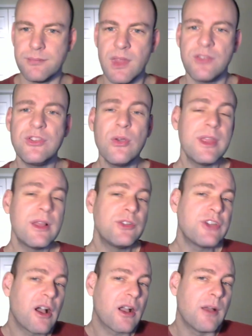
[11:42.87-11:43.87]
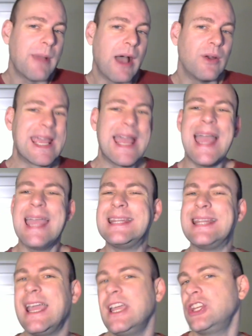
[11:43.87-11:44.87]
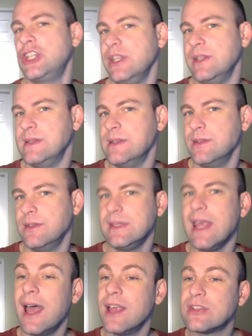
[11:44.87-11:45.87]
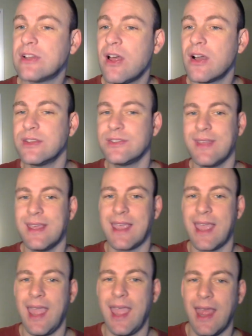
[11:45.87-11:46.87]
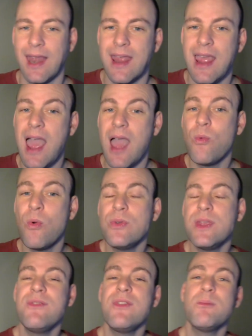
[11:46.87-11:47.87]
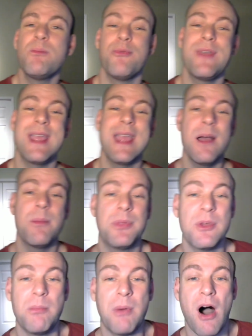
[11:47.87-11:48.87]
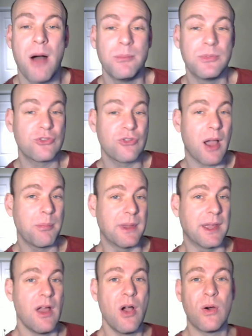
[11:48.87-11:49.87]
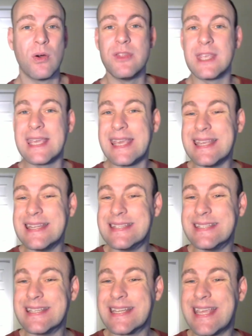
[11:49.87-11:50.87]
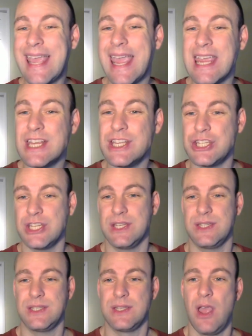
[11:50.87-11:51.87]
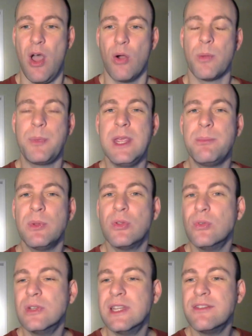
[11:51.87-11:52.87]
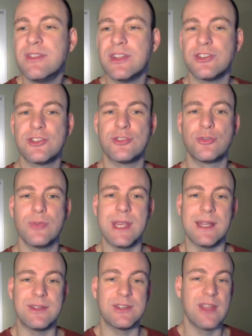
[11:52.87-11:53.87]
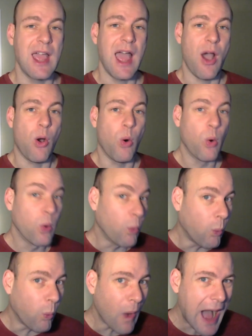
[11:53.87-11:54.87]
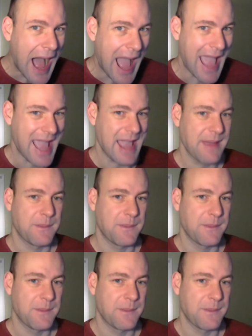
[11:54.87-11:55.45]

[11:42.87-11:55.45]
So they'll talk about elections as long as they can, and won't even bring up the bombs dropping, or the kids in cages, or people who live in the streets, or why.